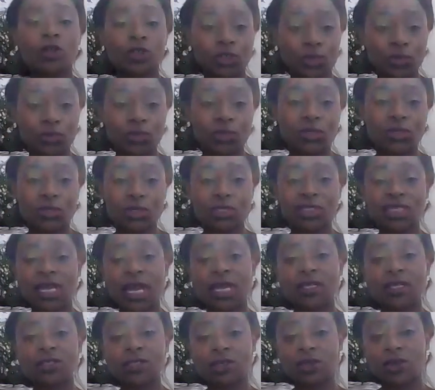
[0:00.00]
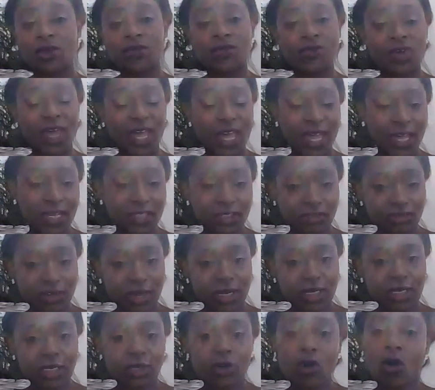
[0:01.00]
Should you decide to go for hair
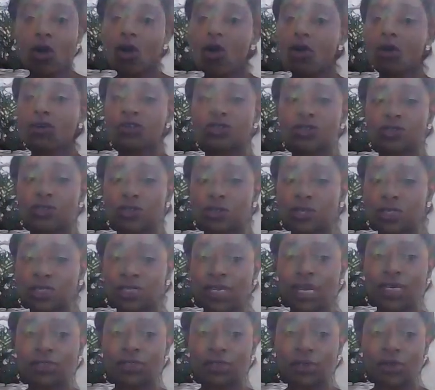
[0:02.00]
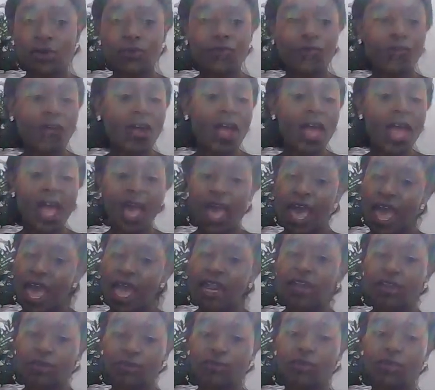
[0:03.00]
stranding, or should you decide to go for
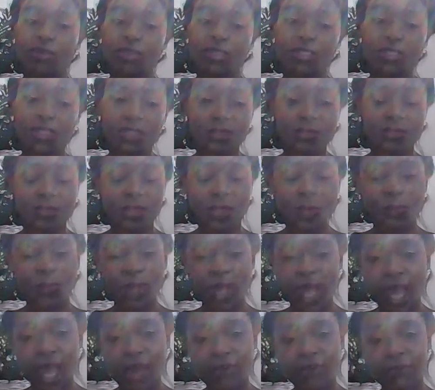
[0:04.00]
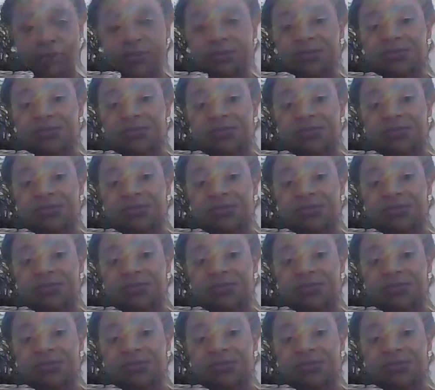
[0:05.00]
any of the other systems that we have?